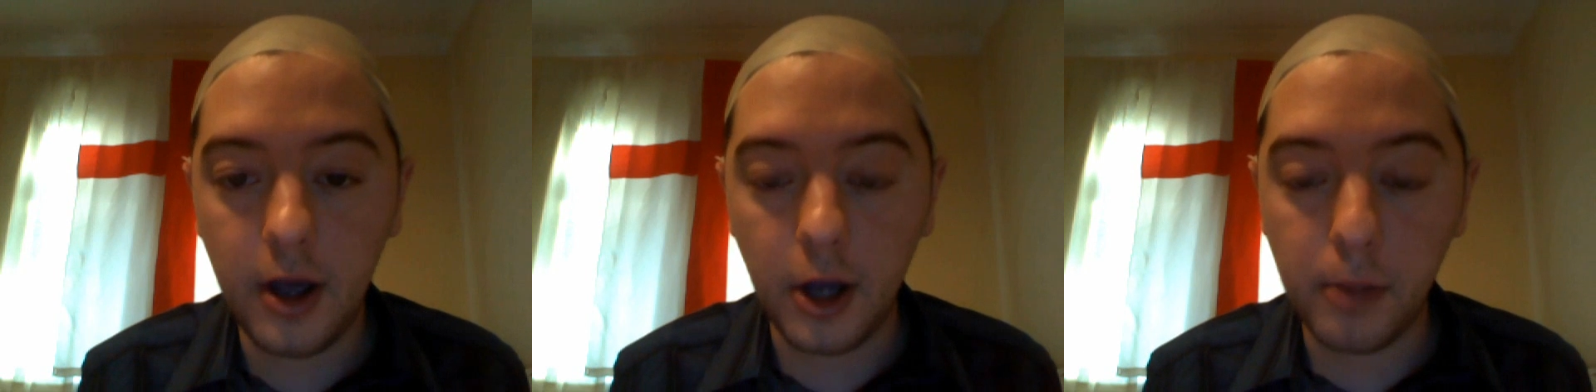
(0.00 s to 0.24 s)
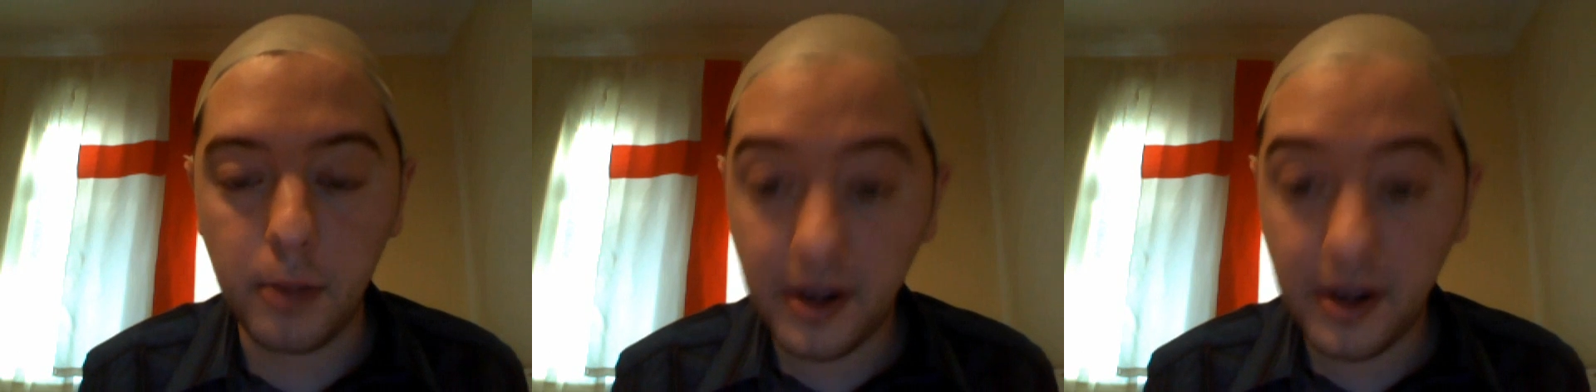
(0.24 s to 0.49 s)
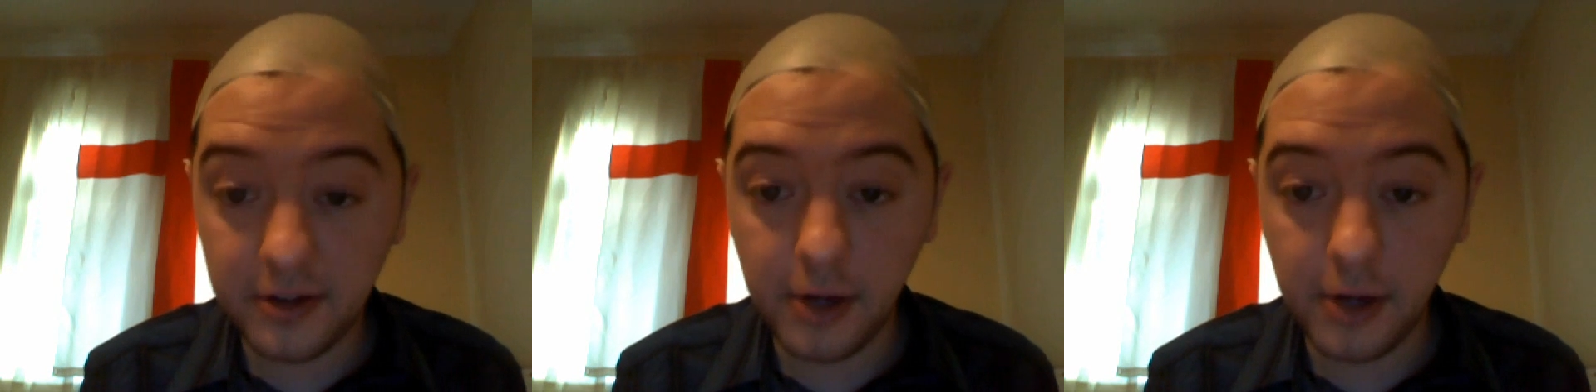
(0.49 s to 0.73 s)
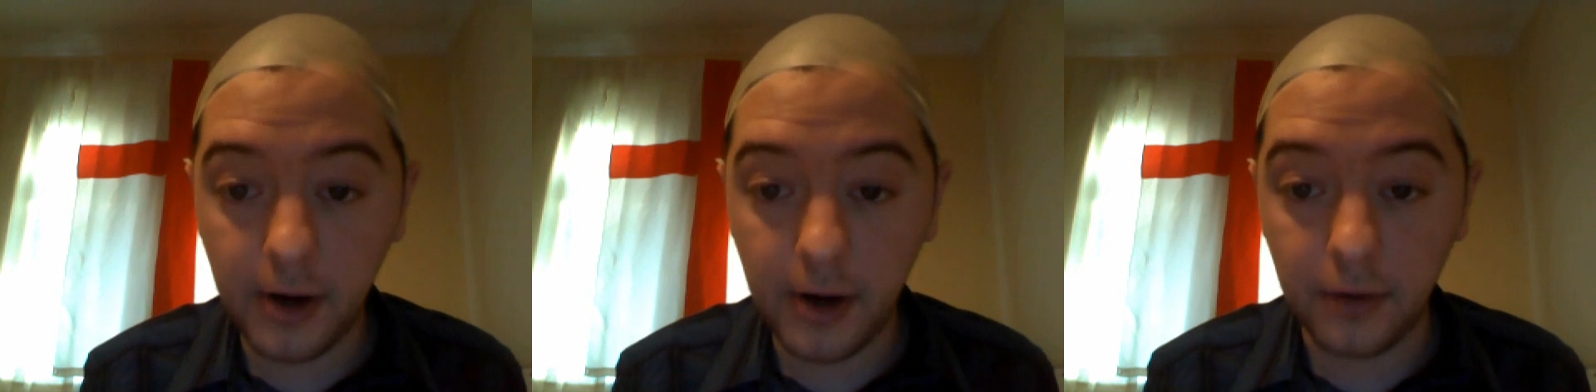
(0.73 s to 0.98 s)
A capacity
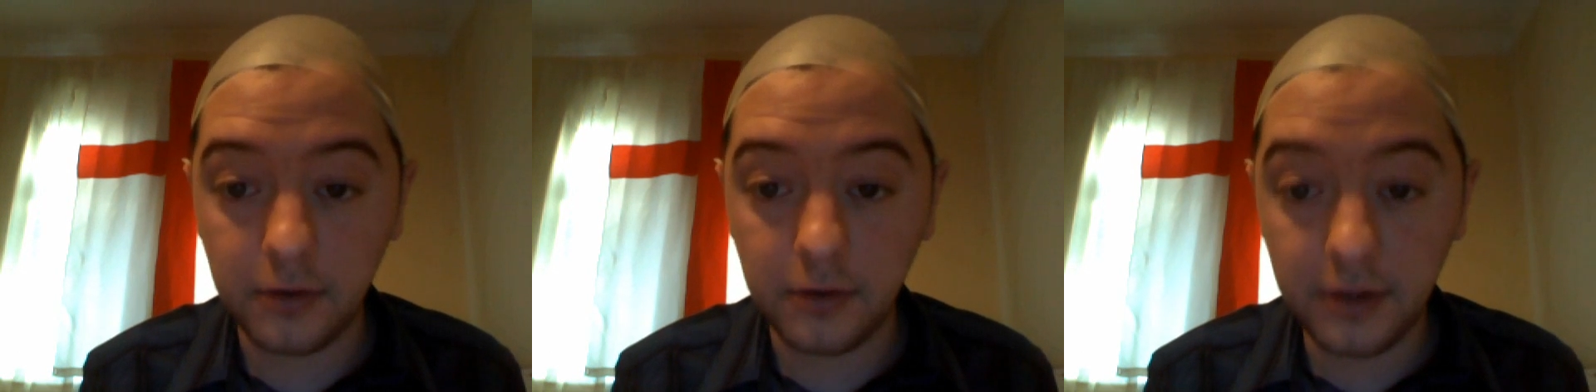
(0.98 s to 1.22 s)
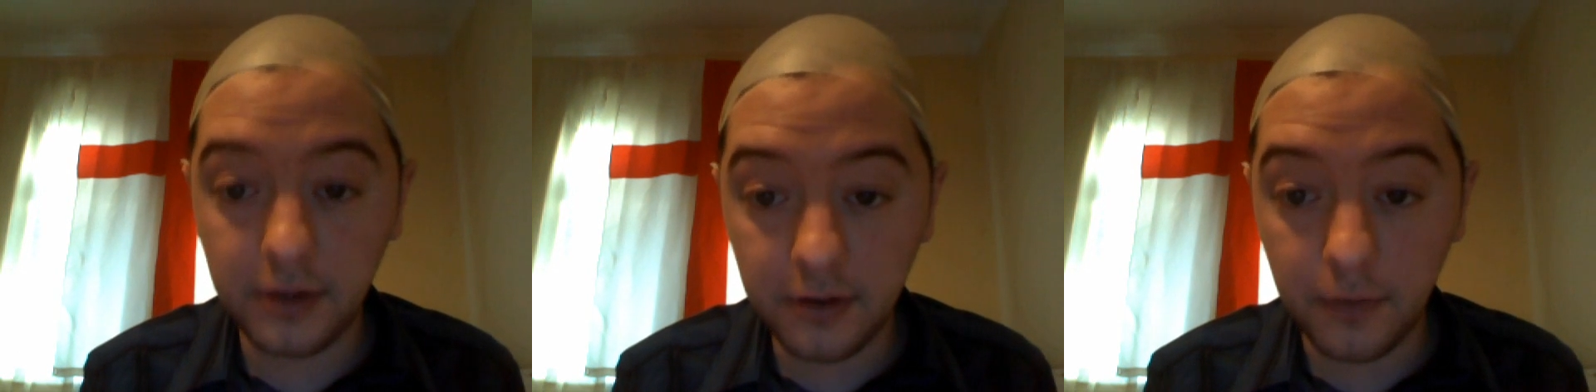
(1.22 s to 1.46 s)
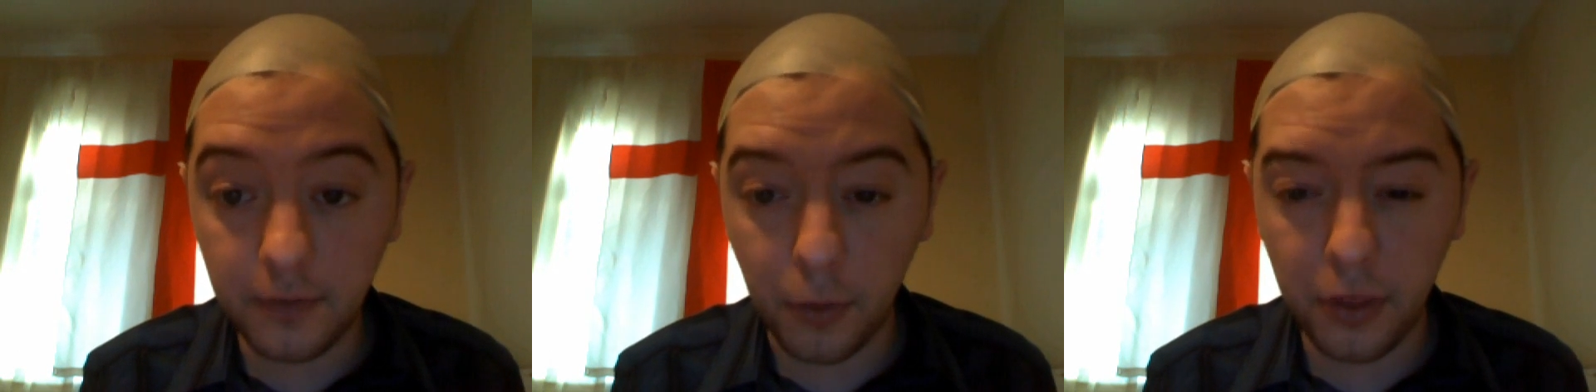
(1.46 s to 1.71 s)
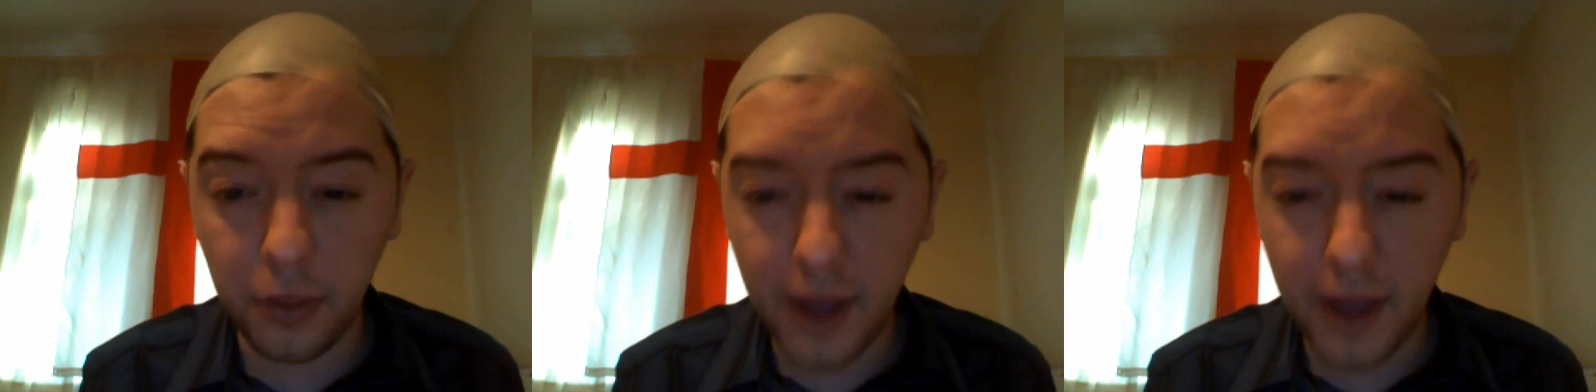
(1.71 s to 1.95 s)
crowd of
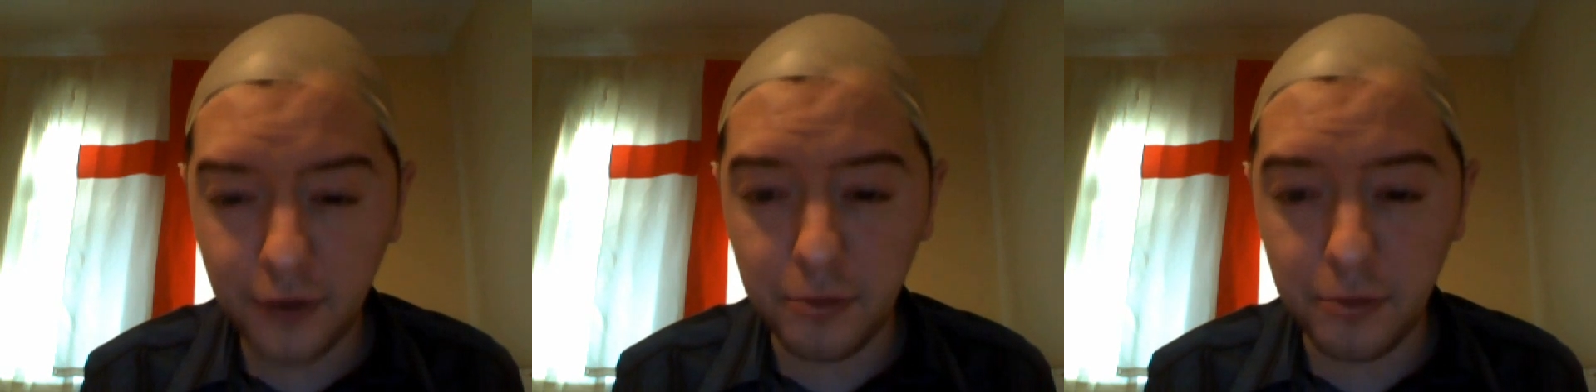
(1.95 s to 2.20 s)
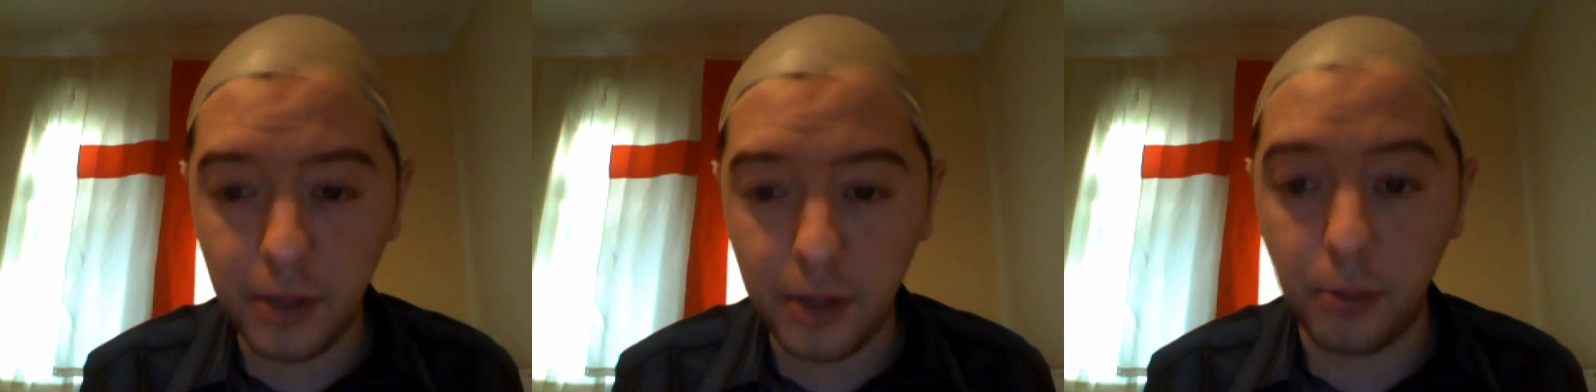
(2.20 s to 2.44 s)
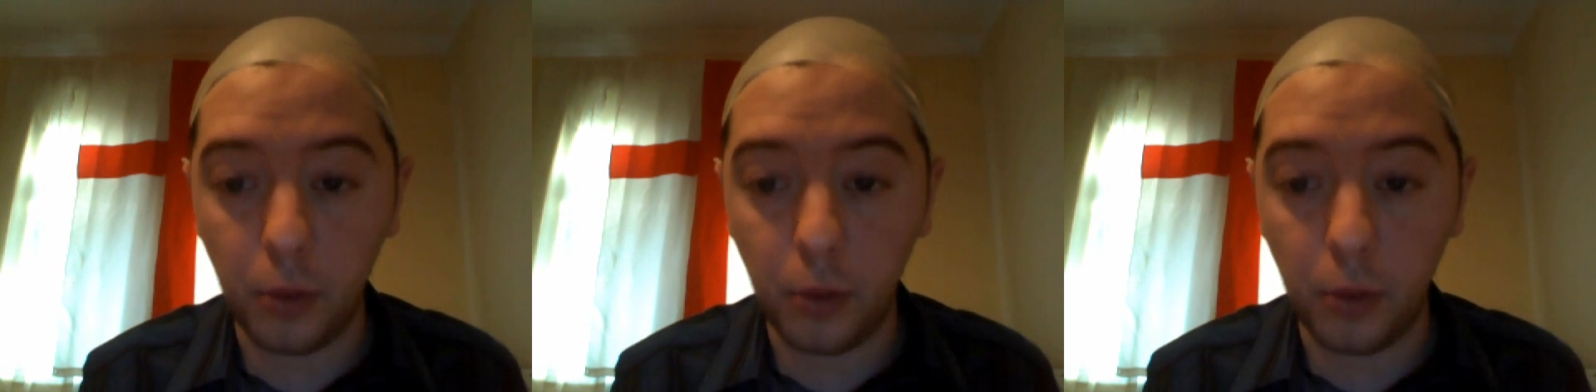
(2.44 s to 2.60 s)
64,000 people